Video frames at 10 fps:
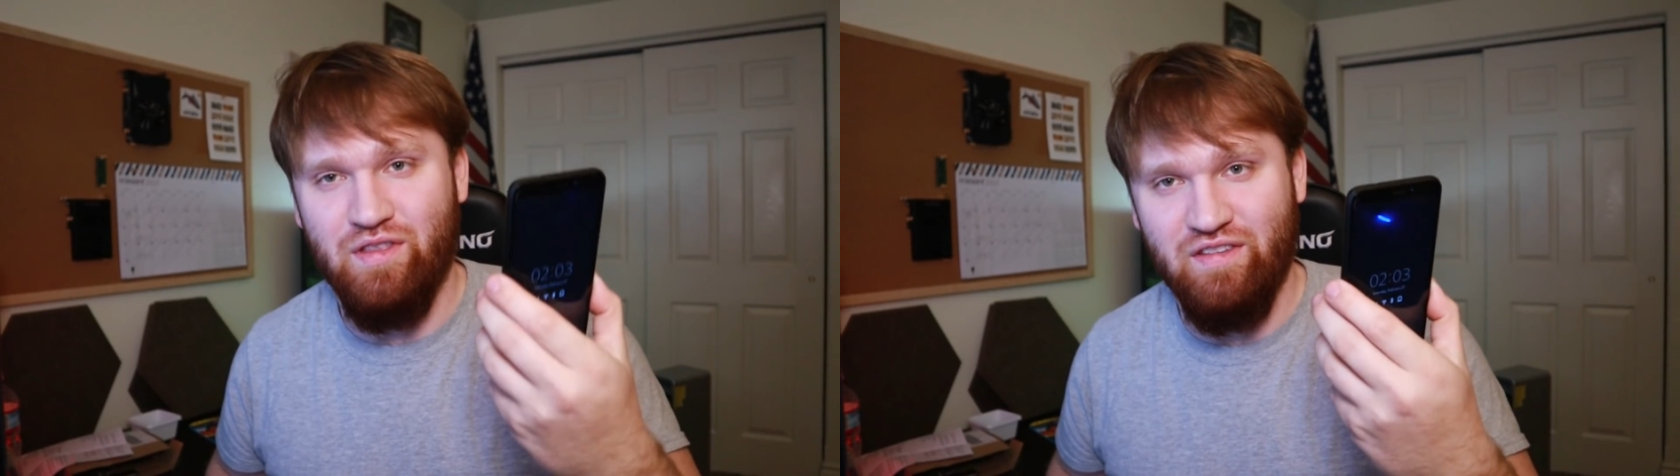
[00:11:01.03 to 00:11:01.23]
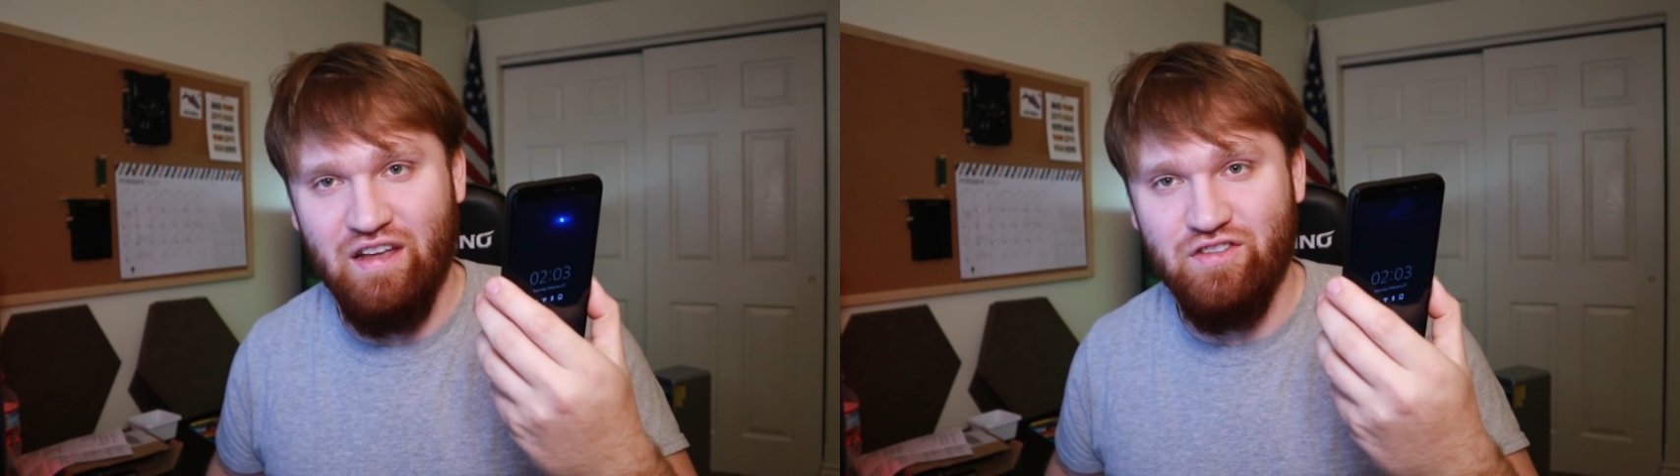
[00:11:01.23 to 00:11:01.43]

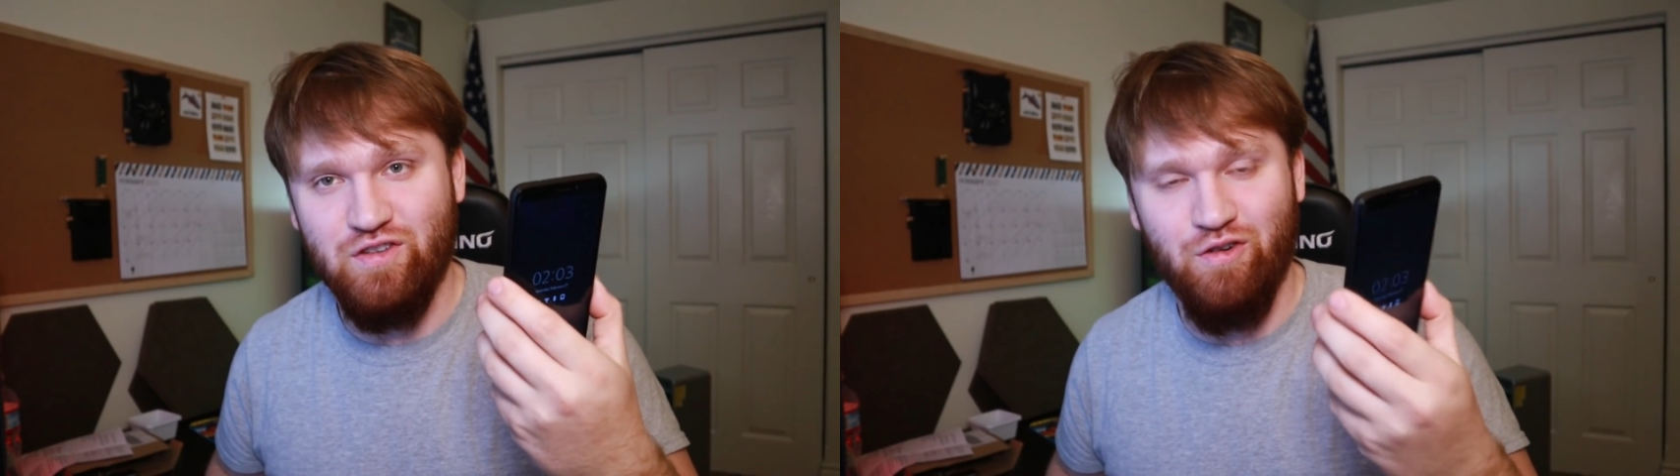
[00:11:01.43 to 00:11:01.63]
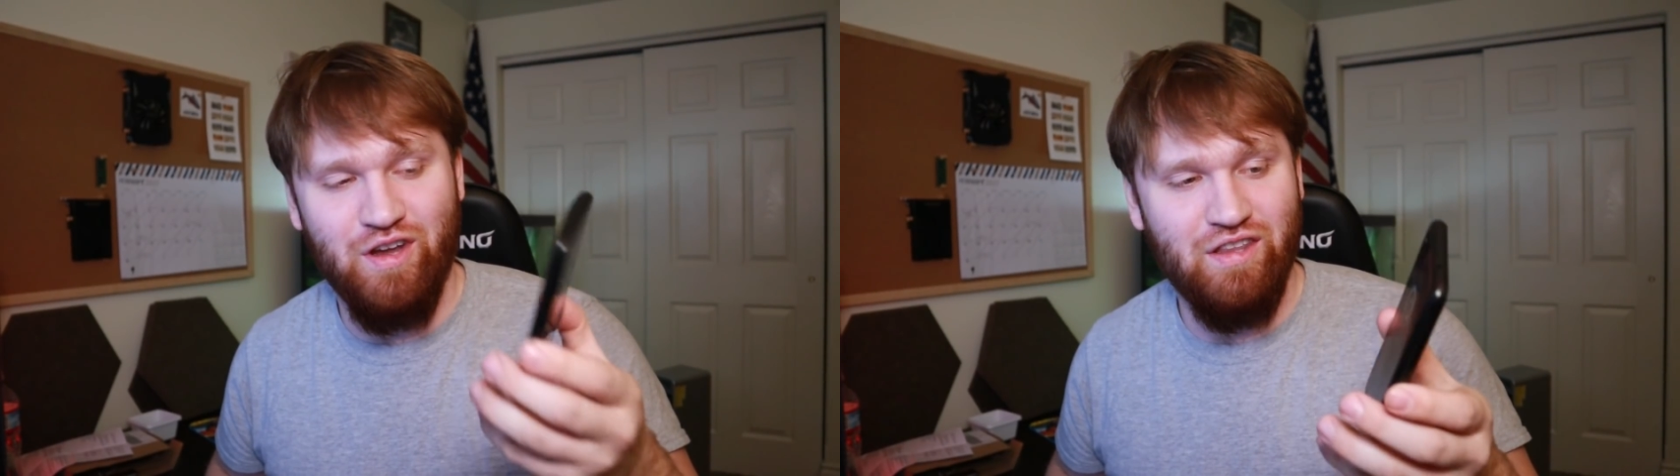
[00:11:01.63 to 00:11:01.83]
with a
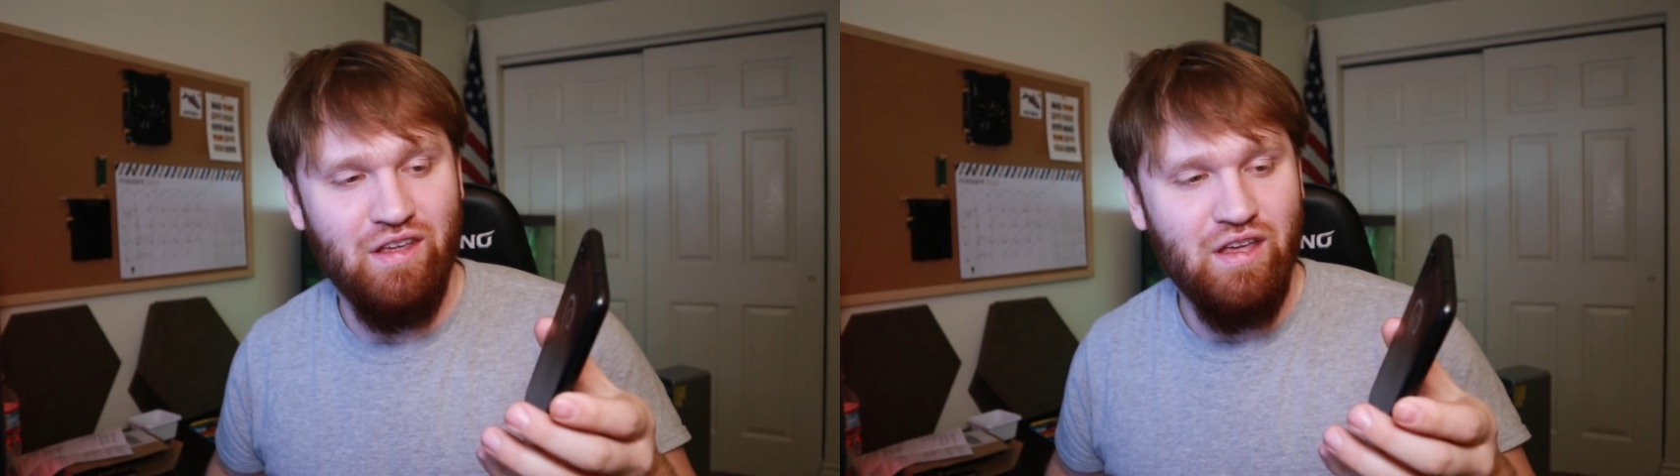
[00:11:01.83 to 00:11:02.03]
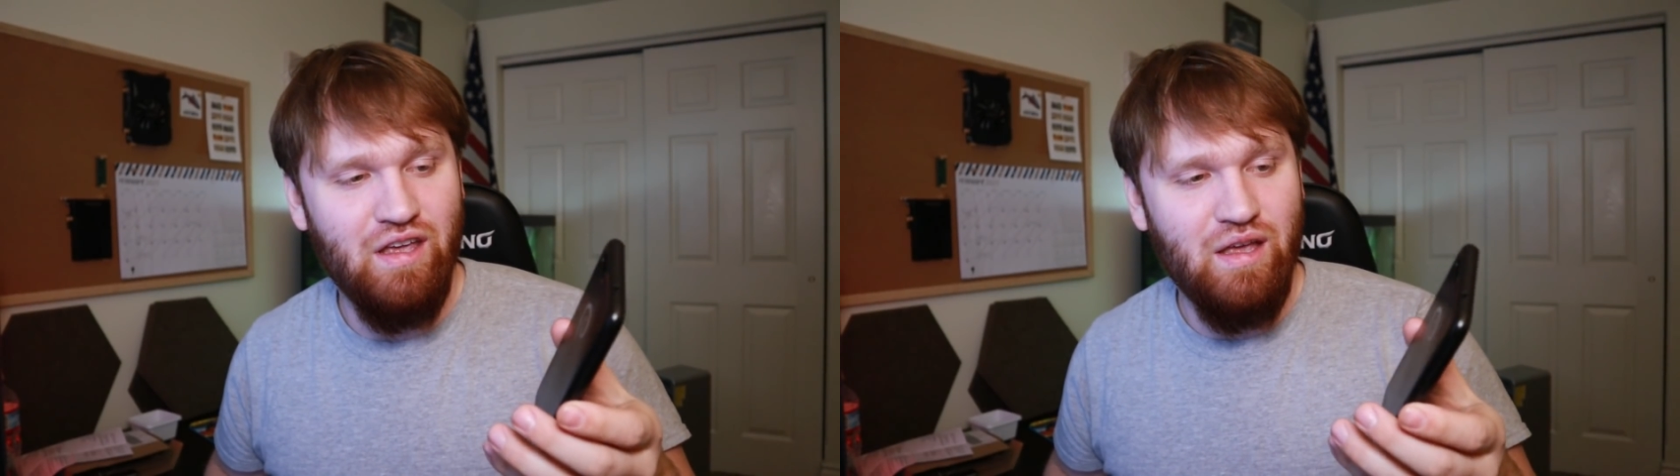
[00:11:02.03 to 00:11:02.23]
touchscreen,
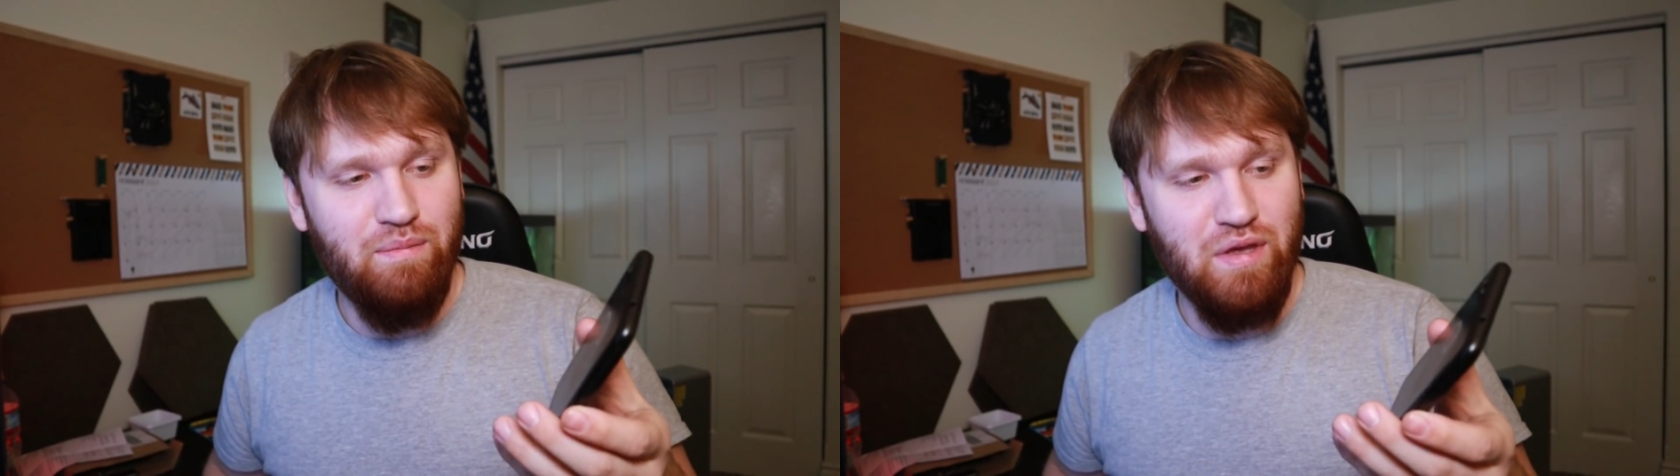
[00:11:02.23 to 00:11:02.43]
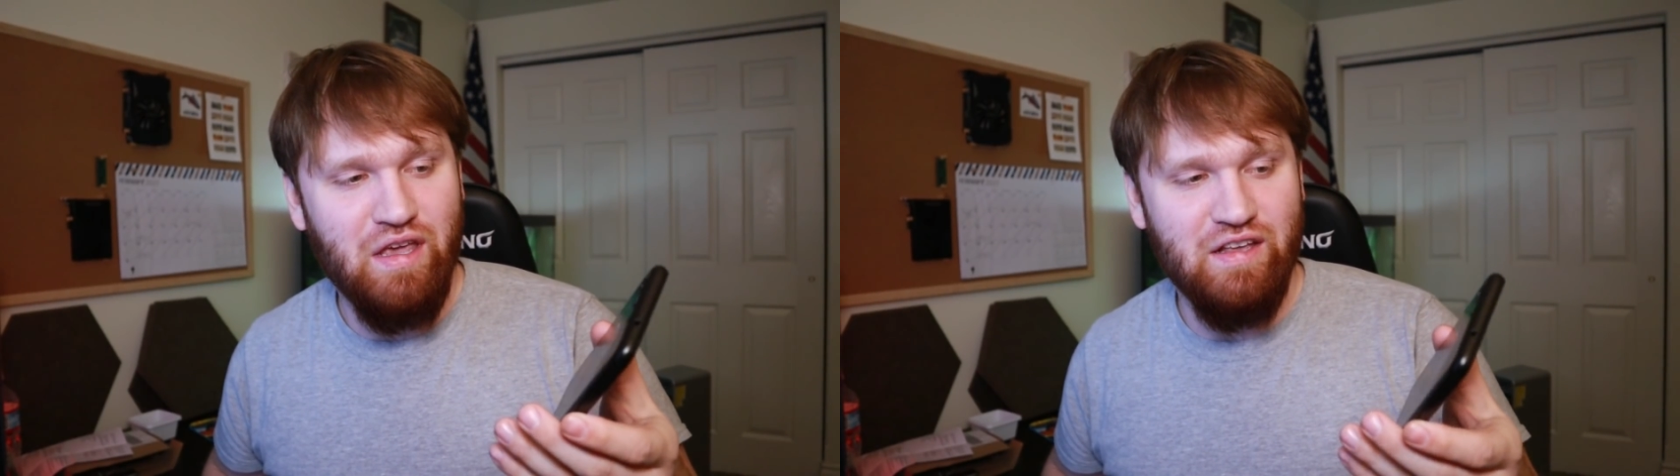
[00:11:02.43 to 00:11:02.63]

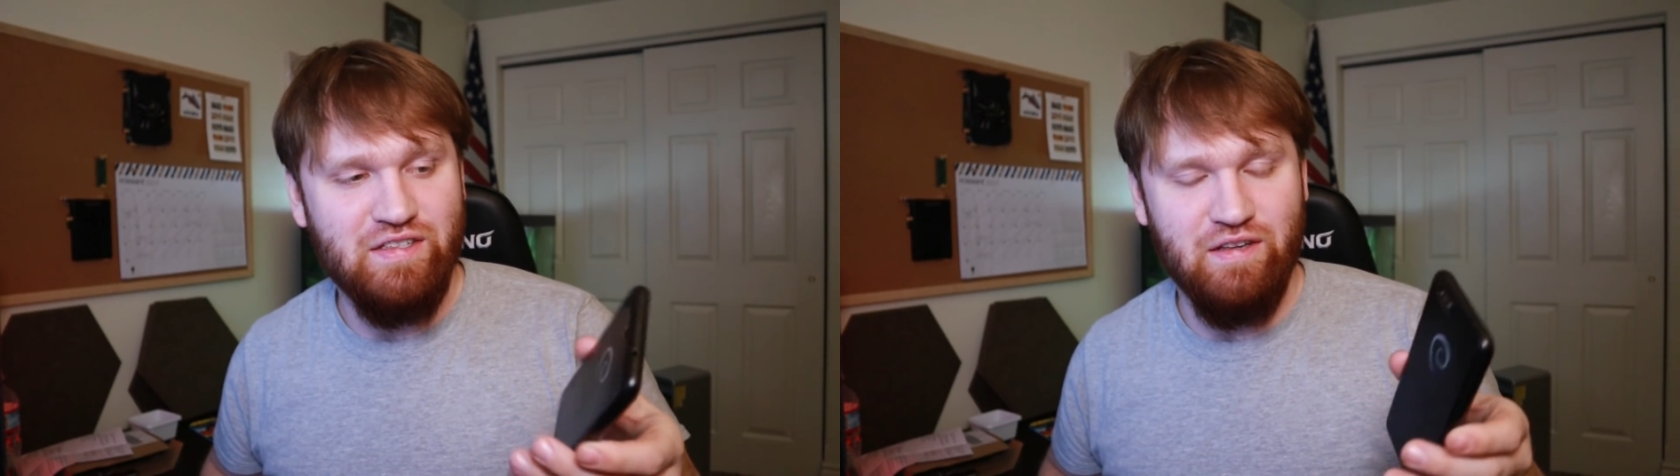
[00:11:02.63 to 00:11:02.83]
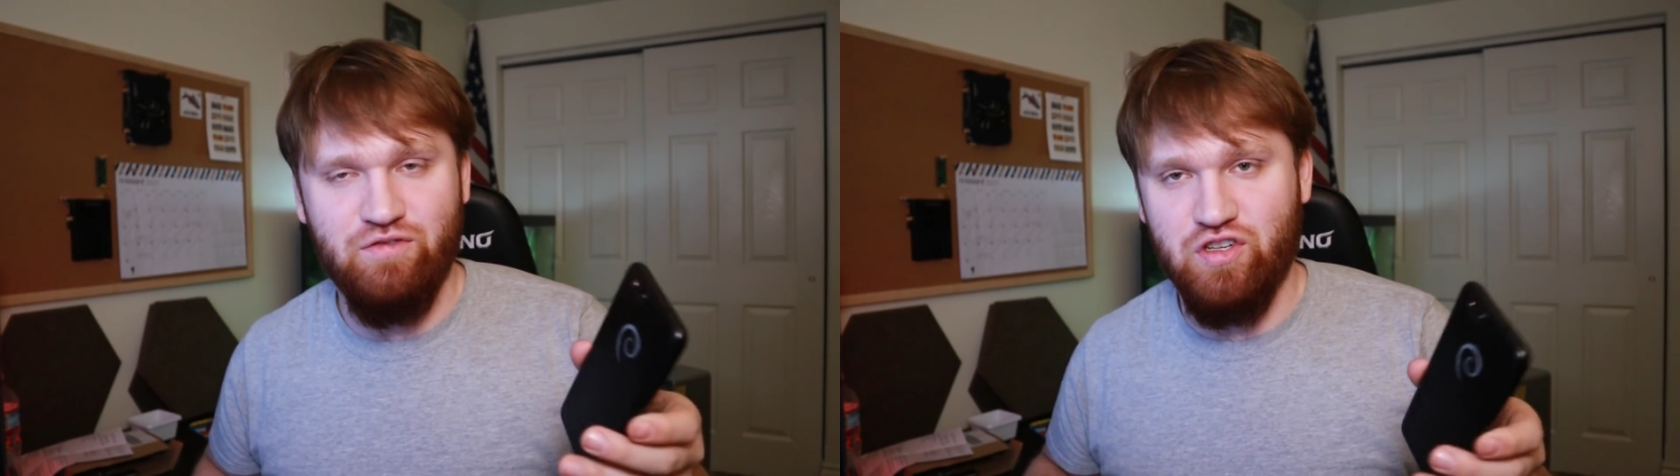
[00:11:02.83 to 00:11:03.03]

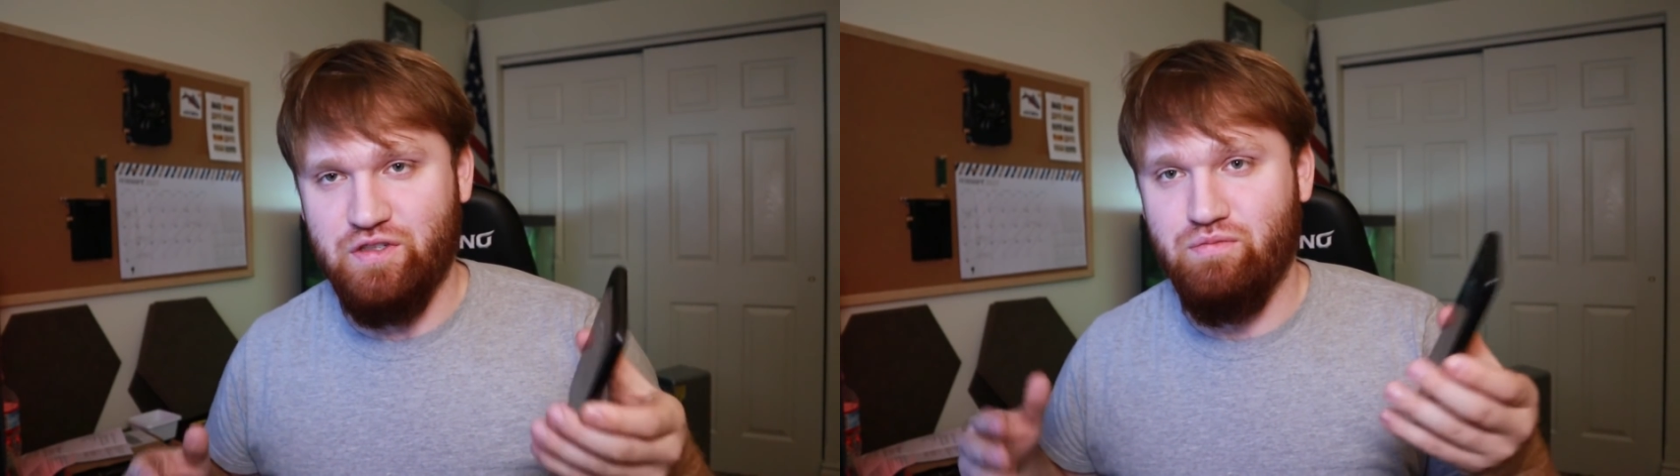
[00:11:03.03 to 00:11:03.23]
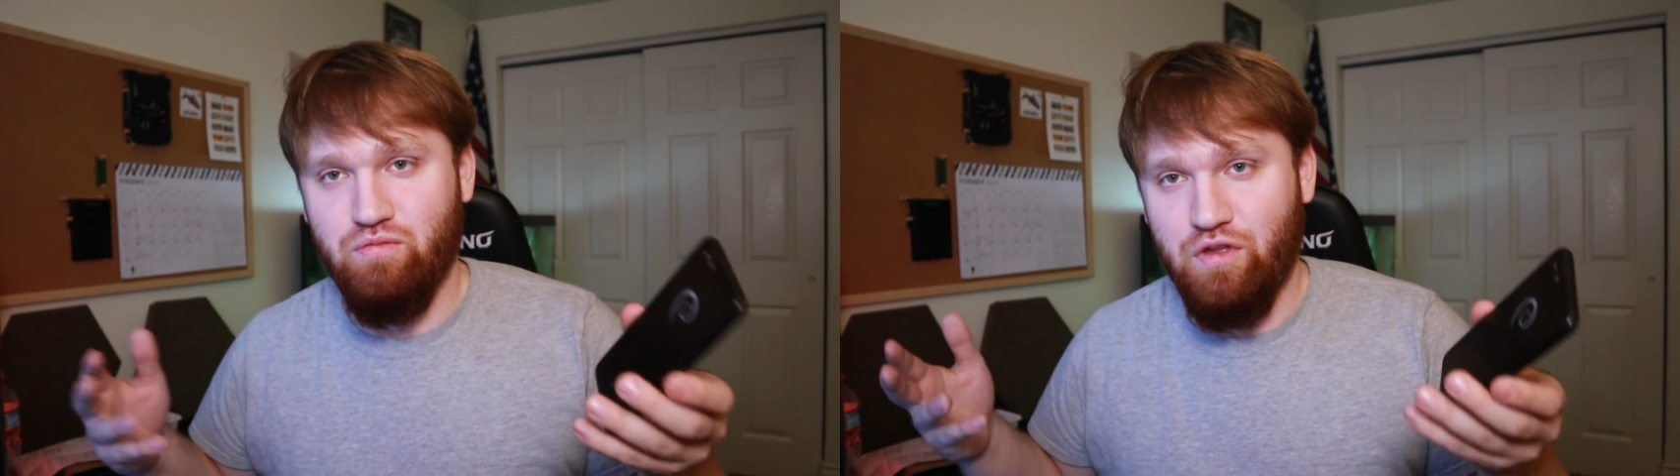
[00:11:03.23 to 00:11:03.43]
because of
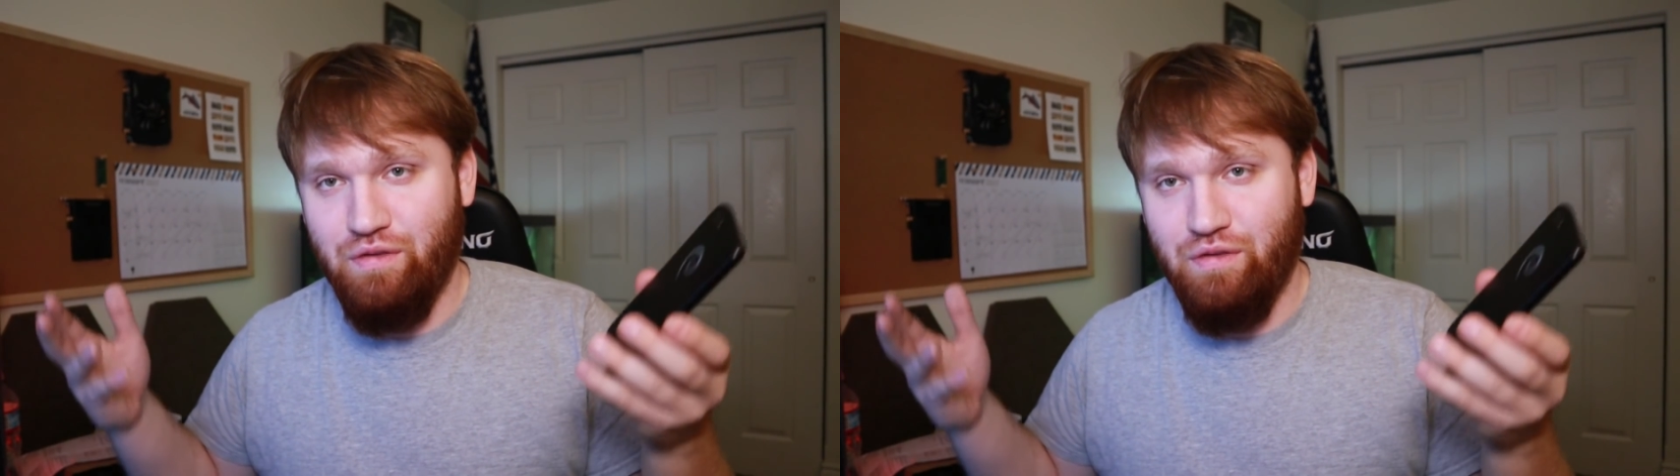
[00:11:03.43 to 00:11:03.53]
just